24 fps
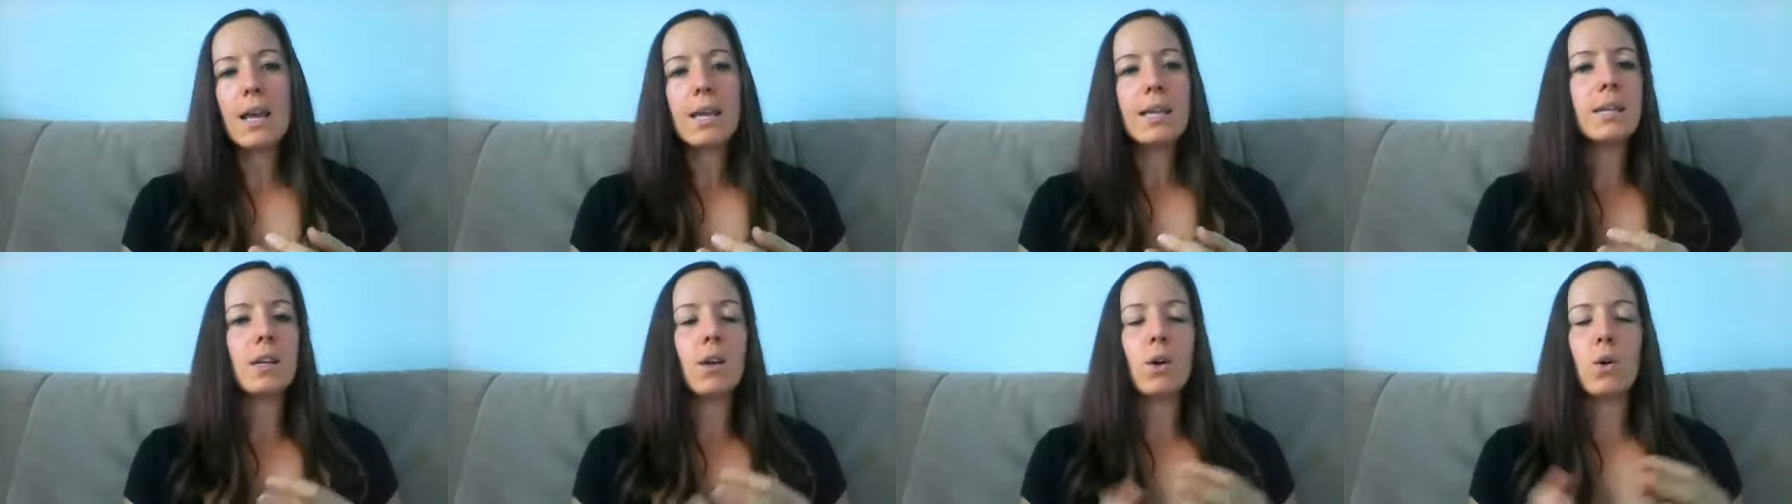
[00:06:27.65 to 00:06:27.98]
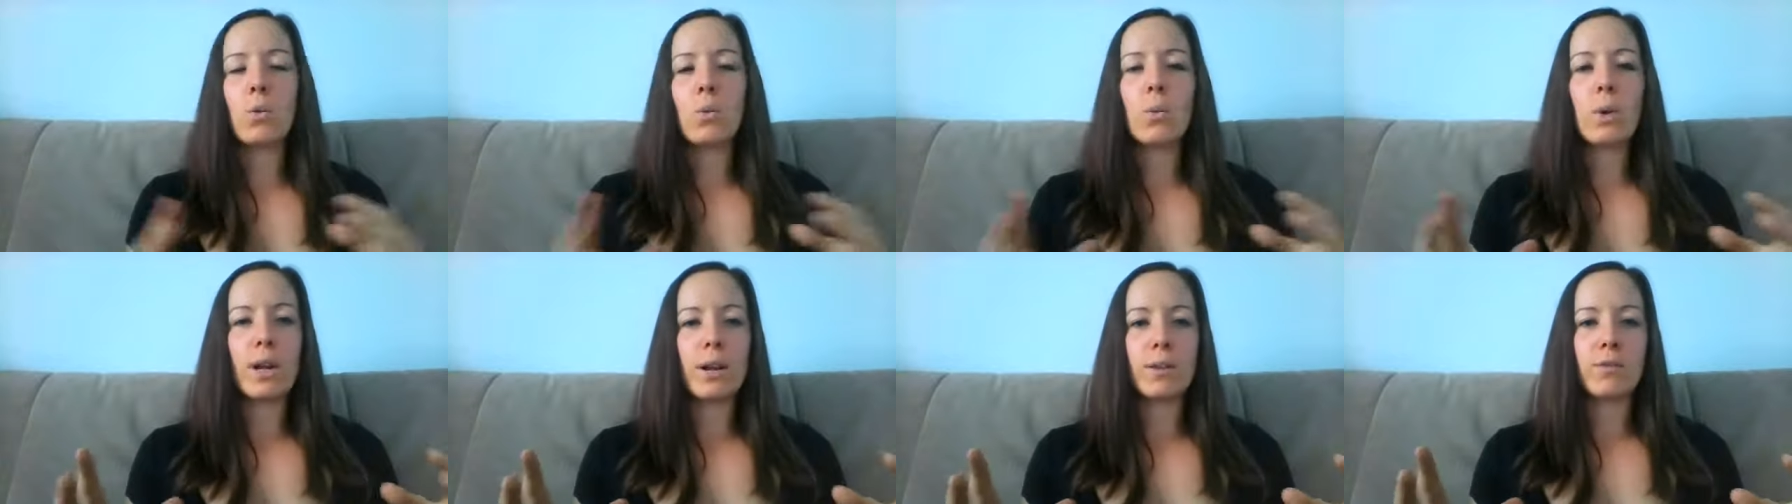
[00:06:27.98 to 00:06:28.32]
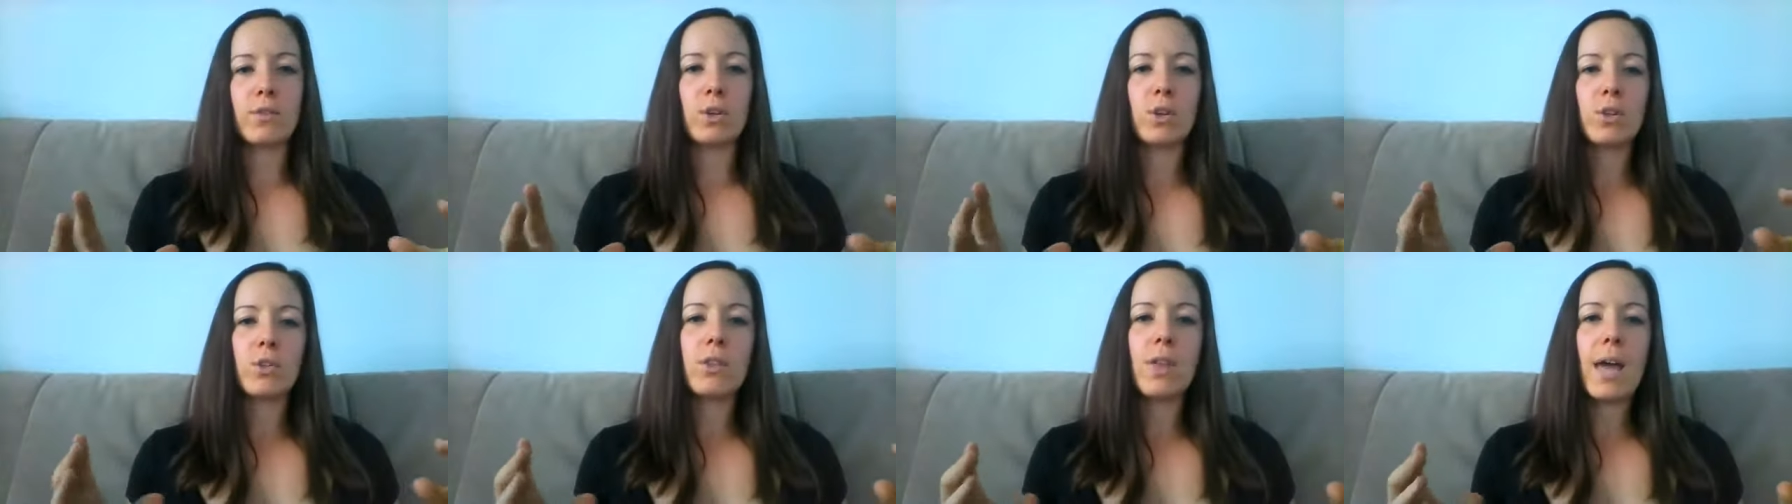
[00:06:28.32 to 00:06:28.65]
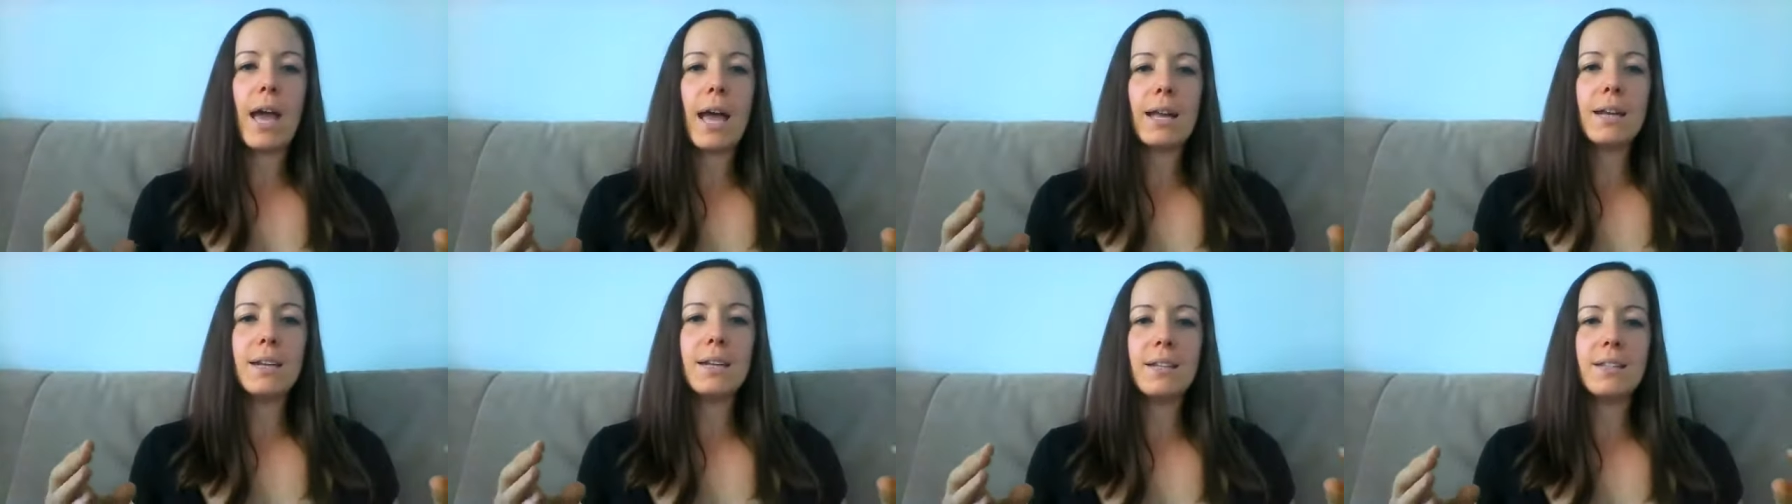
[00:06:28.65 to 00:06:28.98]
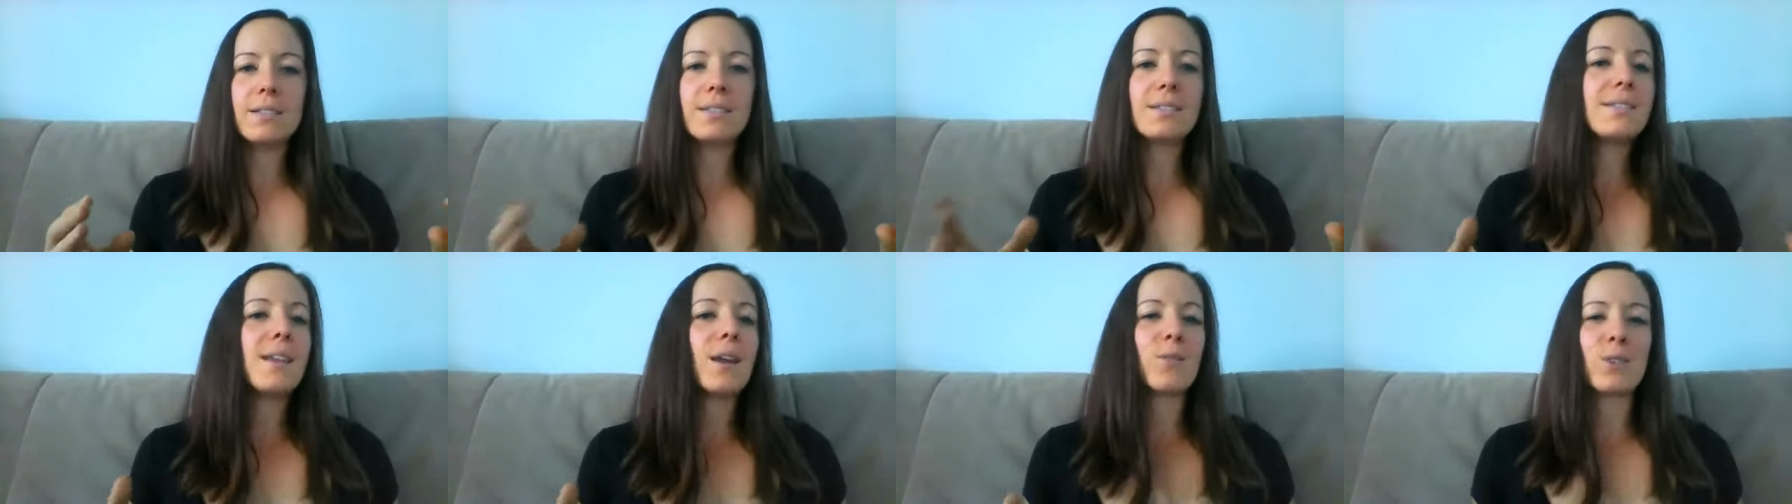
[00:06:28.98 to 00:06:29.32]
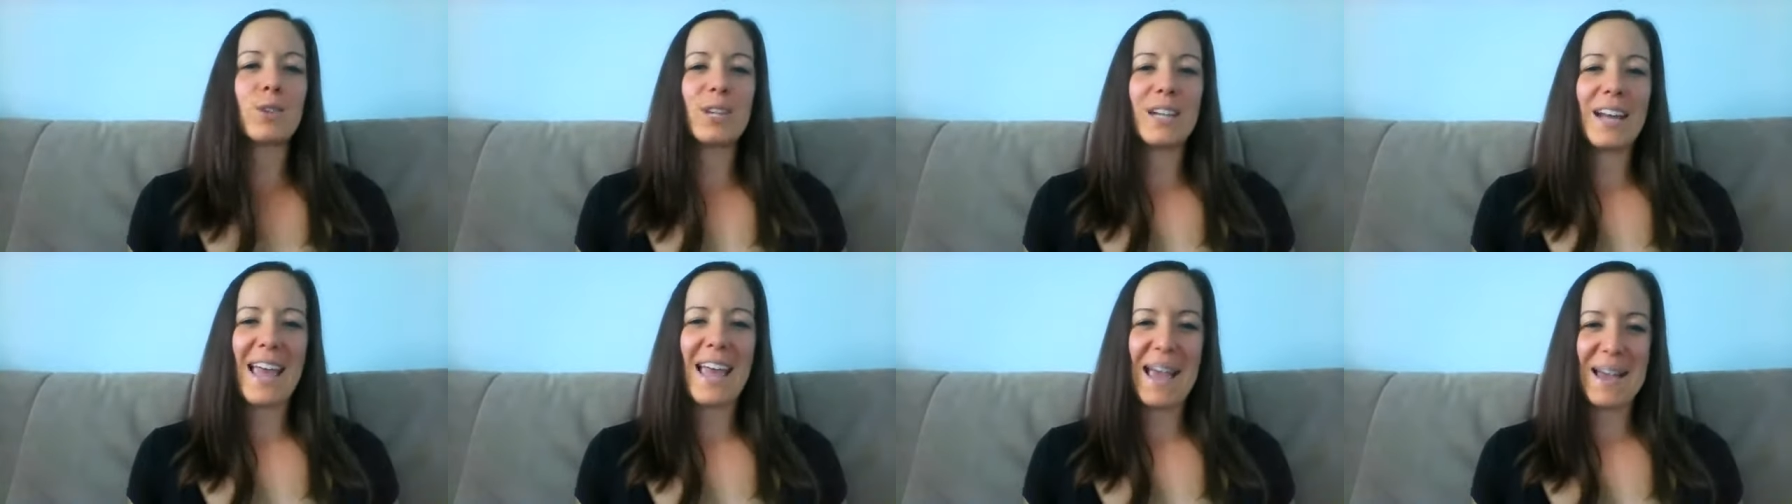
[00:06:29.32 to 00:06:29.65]
you know, whatever. That is never
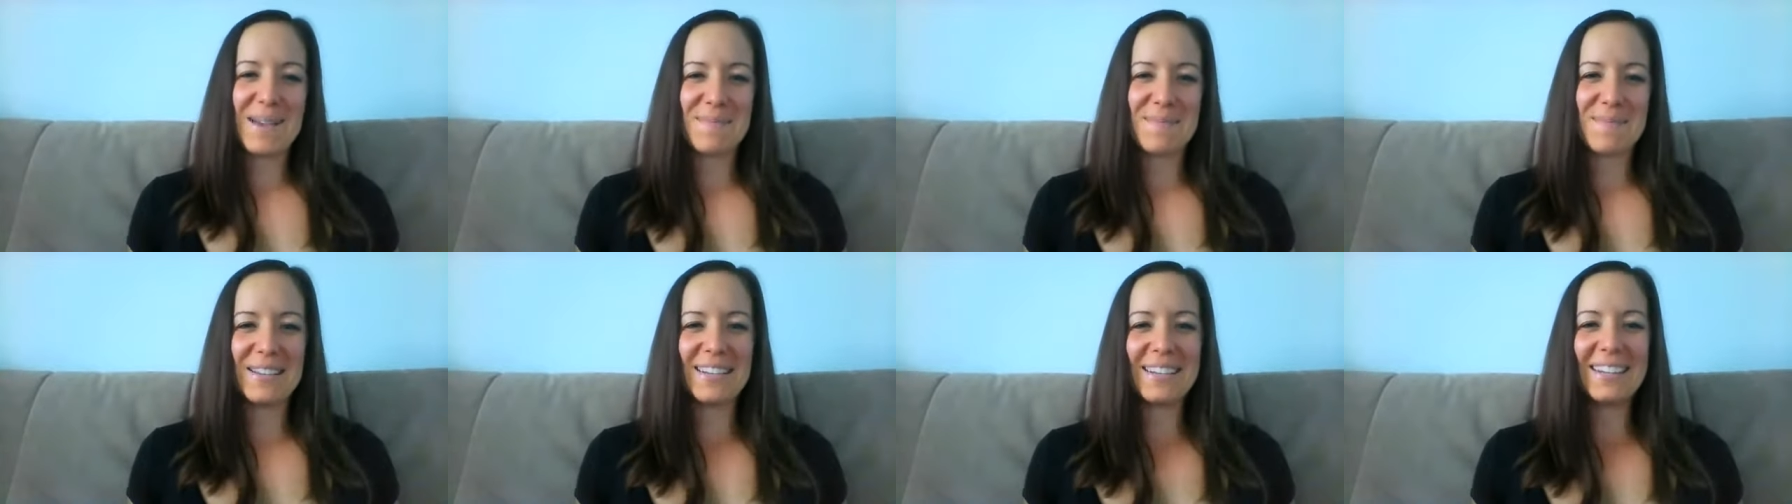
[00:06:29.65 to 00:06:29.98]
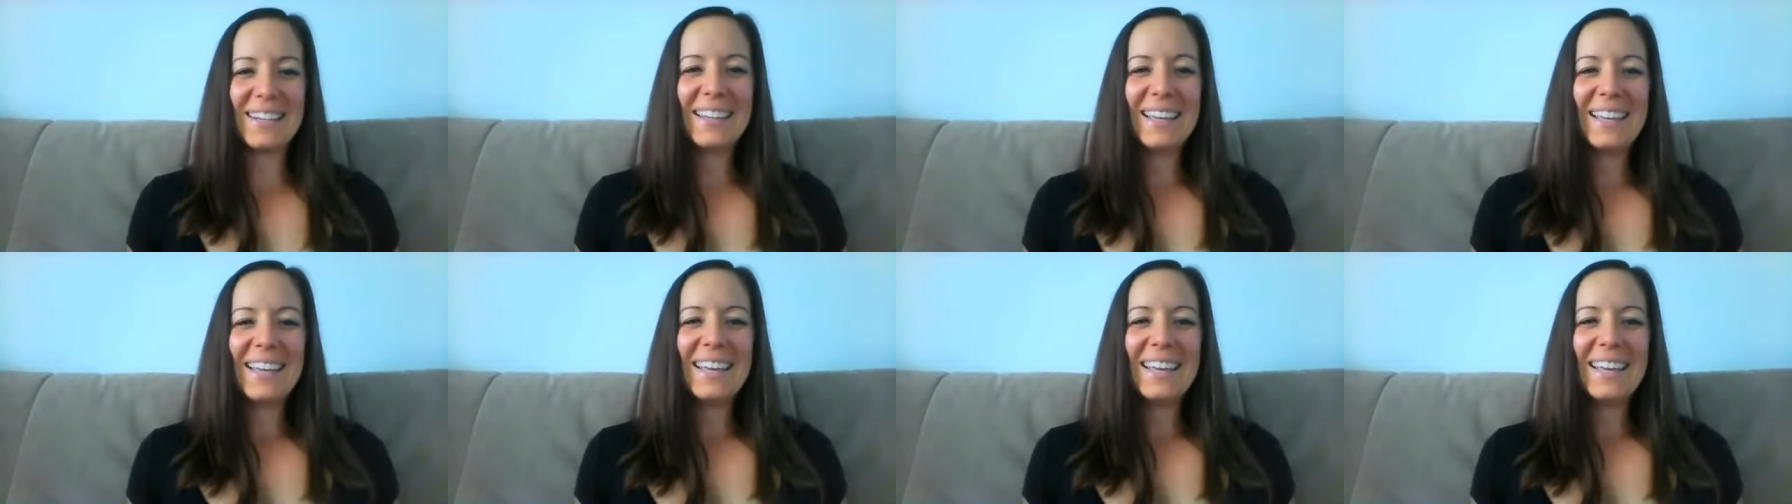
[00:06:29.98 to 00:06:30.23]
going to happen.